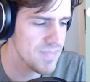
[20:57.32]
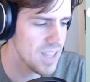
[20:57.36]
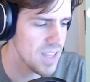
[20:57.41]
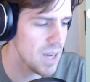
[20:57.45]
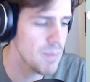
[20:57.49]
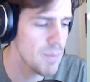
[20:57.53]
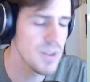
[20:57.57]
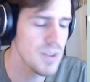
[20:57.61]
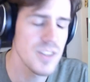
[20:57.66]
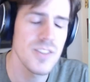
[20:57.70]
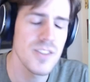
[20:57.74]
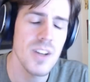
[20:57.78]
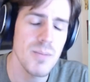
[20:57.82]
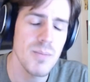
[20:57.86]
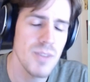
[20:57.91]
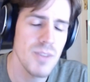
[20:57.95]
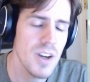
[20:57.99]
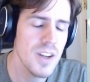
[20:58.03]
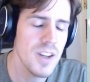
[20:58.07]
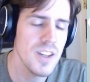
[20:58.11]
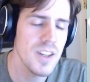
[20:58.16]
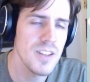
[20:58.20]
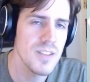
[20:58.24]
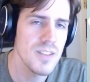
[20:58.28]
I'm gonna stop
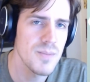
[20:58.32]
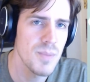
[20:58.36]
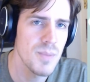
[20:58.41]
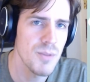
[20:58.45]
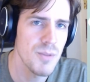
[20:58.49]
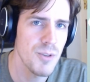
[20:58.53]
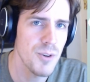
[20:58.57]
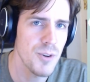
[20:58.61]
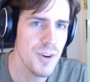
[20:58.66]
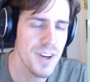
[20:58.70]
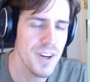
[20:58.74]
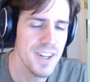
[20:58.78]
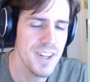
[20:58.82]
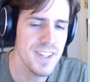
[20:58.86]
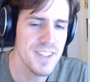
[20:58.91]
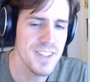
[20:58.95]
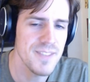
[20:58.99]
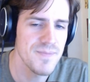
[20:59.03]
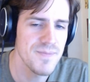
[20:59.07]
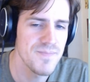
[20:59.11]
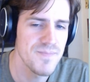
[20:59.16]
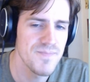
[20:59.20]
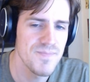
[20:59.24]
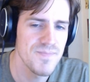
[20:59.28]
talking before I,
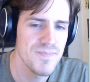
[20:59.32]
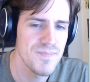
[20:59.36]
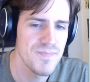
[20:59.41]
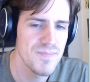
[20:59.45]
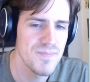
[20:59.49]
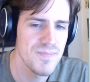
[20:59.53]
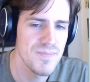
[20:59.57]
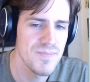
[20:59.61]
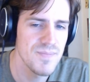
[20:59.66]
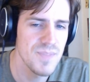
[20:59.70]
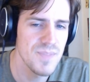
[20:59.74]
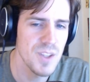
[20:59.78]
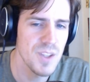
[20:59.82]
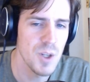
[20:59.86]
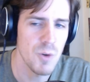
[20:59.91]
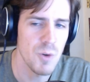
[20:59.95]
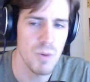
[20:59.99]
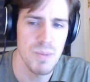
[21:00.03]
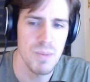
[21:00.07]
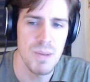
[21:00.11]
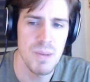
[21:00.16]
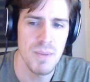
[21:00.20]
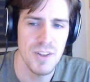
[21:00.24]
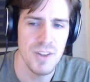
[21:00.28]
you know,
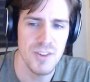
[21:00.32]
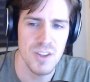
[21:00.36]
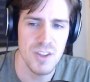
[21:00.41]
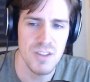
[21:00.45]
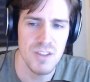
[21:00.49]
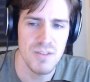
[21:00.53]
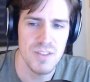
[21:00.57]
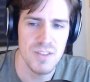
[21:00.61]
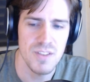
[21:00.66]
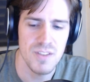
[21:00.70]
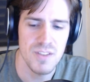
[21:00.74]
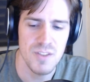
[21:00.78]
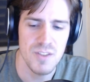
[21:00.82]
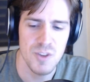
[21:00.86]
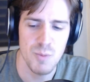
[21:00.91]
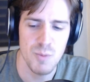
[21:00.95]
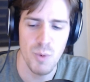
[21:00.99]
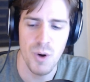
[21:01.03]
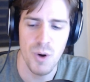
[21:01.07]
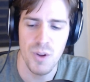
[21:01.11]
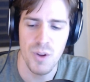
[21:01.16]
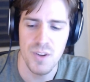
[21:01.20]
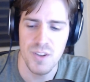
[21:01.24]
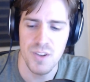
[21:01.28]
repeat myself and
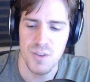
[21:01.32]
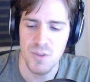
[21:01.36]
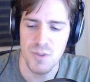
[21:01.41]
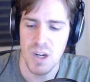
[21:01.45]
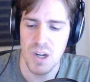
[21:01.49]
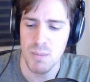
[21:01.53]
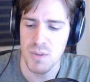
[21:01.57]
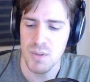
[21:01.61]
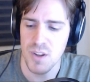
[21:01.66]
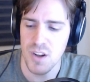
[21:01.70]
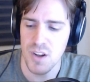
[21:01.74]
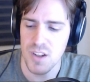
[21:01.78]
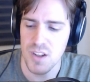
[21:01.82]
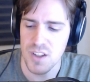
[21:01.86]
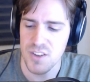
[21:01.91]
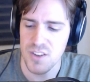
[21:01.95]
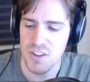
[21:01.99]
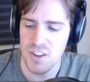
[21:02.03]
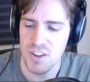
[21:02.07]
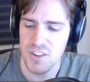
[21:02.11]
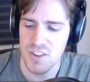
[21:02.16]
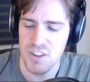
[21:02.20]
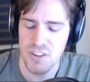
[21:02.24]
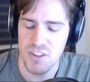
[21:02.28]
spoil it and ramble on,
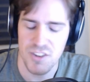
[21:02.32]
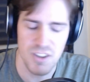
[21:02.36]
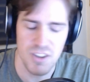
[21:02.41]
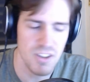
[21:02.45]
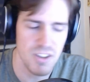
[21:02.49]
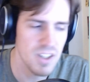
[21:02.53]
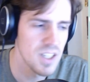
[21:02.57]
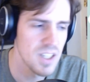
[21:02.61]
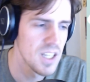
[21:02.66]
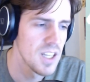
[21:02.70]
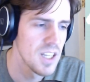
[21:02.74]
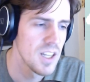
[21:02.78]
etc., etc., etc.